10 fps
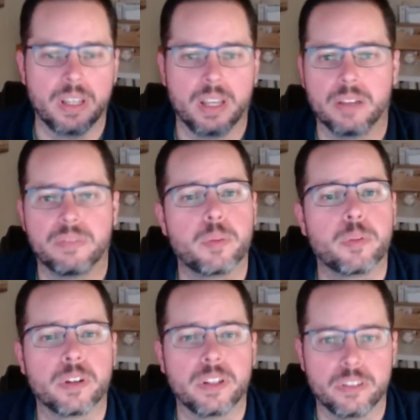
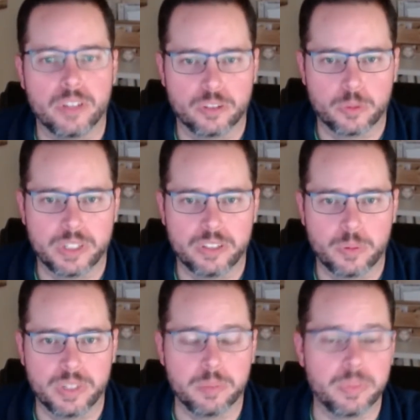
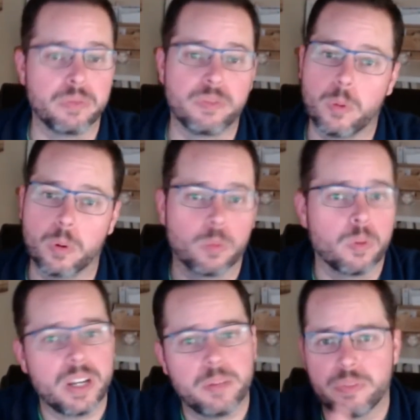2020, right